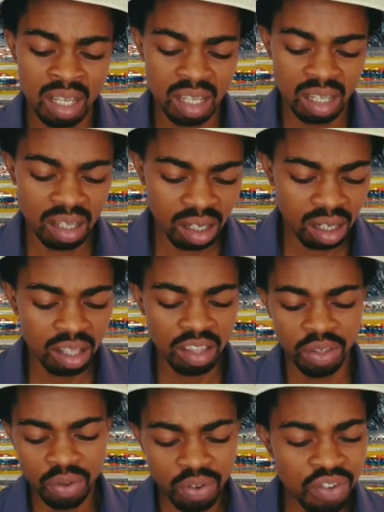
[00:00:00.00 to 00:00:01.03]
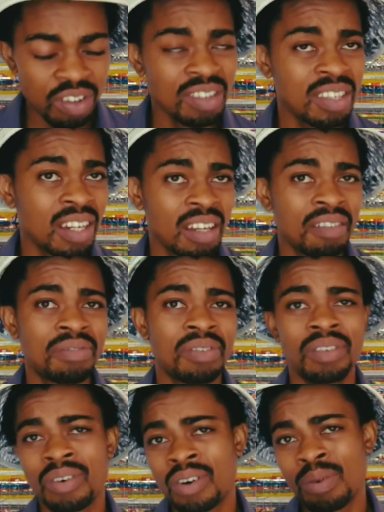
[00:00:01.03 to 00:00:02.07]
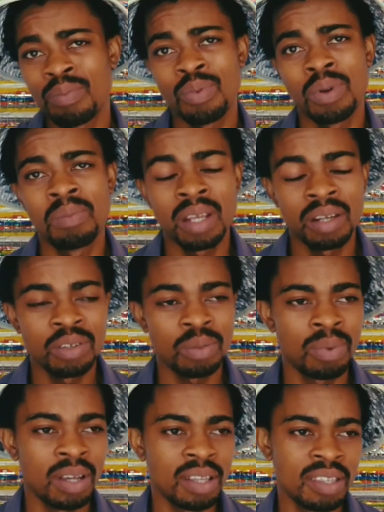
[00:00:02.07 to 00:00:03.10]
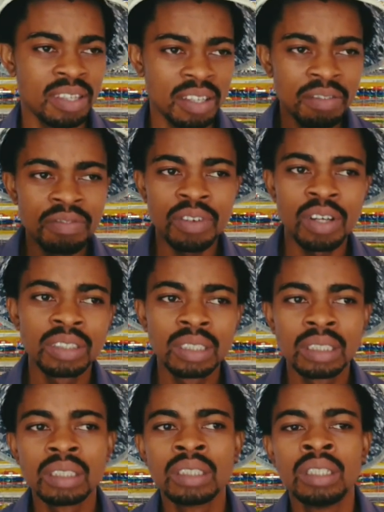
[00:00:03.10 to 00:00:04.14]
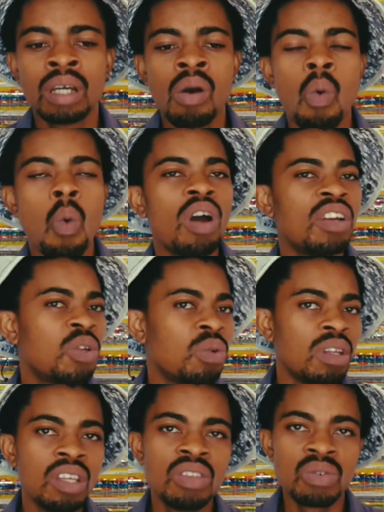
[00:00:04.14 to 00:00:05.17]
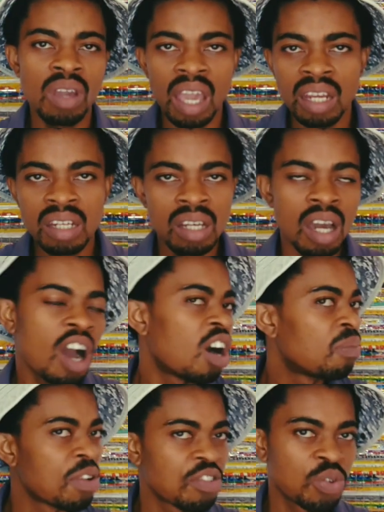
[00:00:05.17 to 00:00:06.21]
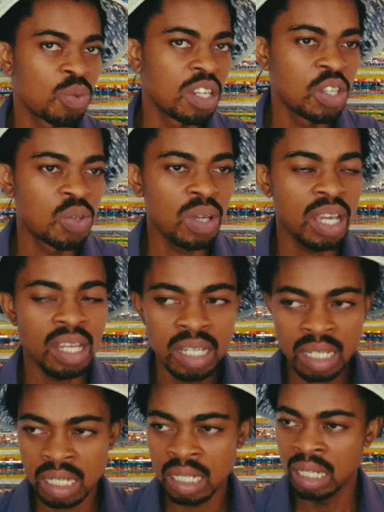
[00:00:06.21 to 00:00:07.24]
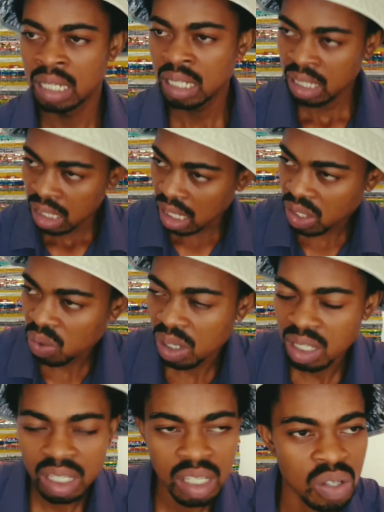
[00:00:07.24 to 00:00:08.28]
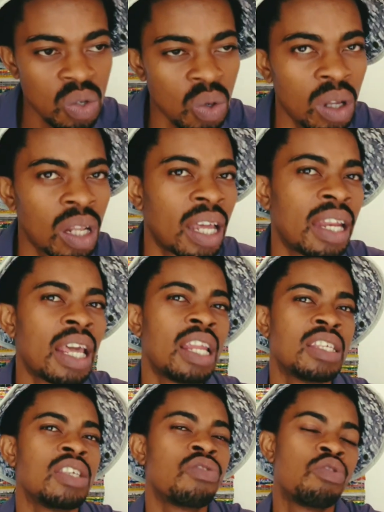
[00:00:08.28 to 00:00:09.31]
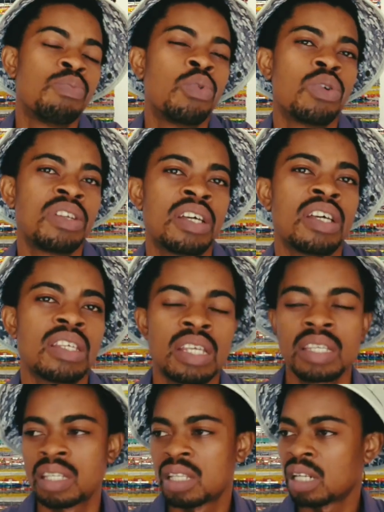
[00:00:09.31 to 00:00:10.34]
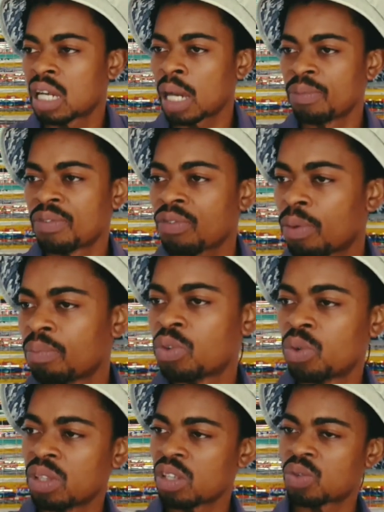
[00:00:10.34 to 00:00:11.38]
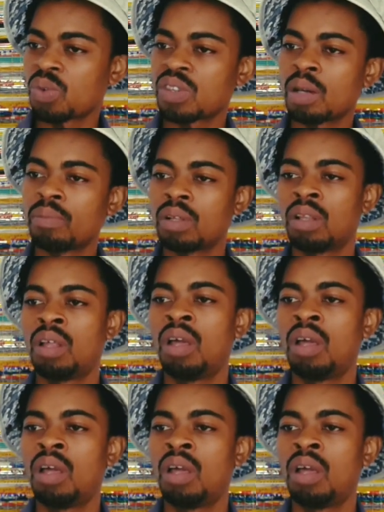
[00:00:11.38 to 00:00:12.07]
Are the nutrients enough for the crop we are planning to plant? If not, what do we need to add? How much do we need to add? That's what a soil analysis report tells us. That comes from doing the soil sample.